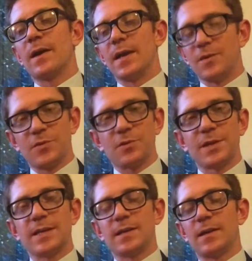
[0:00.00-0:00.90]
If you're a
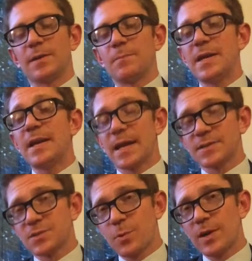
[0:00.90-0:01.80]
geek like me, it
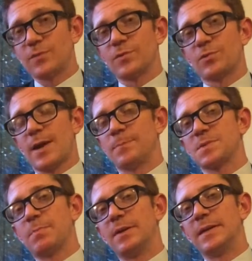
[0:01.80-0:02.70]
has 12
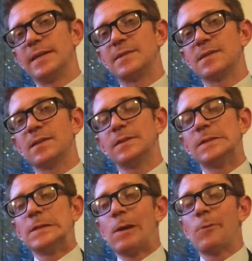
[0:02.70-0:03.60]
grams per litre,
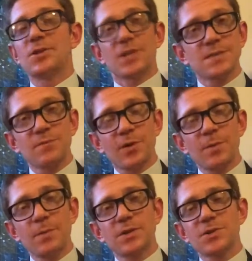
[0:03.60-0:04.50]
which isn't
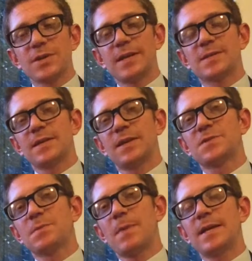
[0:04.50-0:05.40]
very much. It's
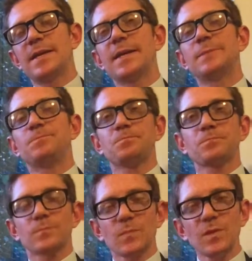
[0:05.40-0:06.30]
enough to make it
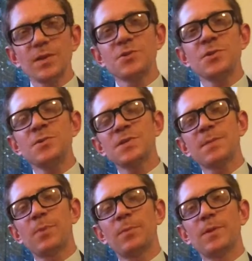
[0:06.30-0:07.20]

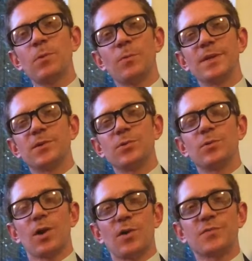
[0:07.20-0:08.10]
juicy, probably what we'd
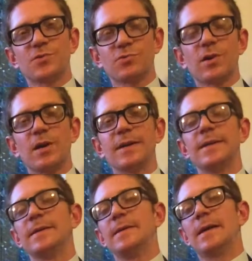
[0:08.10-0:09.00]
call off-dry,
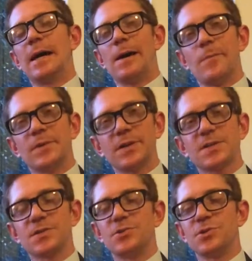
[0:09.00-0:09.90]

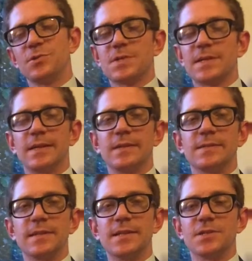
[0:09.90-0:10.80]
nice and juicy and
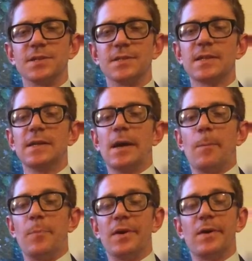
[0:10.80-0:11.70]
delicious,
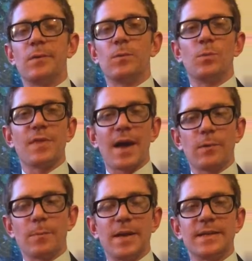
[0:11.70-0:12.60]
but
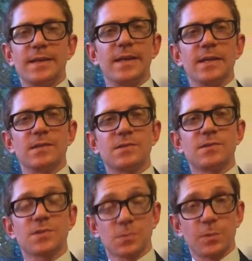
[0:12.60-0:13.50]
without making it
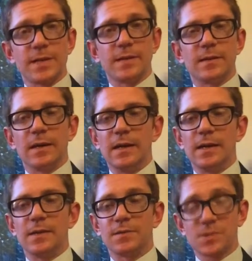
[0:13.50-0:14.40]
sweet,
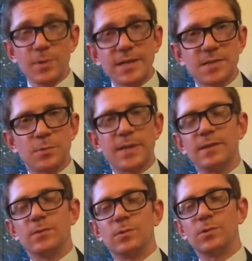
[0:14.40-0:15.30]

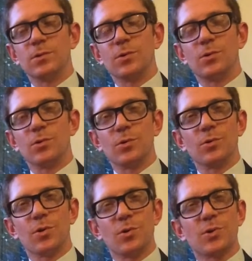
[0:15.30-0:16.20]

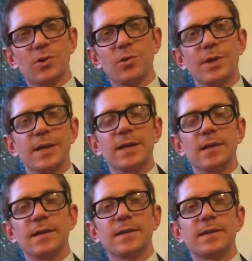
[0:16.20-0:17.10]
or cloying
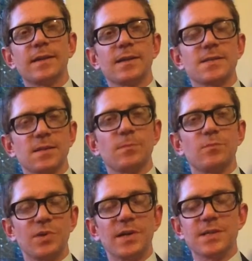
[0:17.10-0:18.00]
like
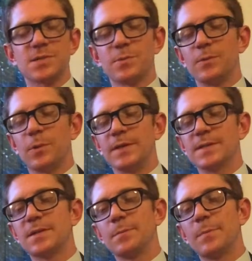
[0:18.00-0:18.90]
some really sweet
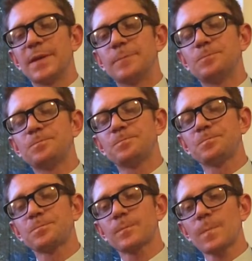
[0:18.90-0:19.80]
wines can be.
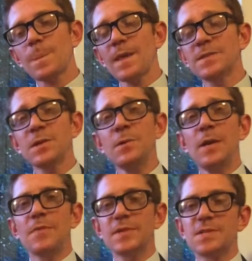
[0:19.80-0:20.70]
So
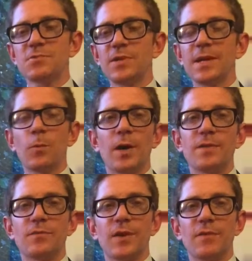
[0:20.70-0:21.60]
this is really a
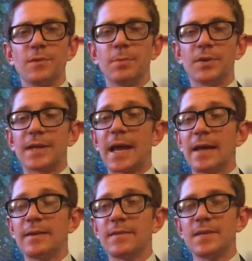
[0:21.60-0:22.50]
wine for everybody,
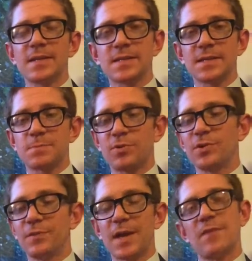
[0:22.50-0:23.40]
and this is
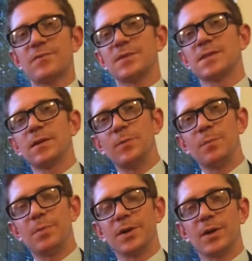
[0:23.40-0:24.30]
proven every time we
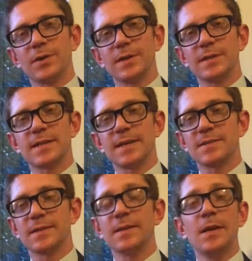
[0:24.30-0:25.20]
put it on at a tasting.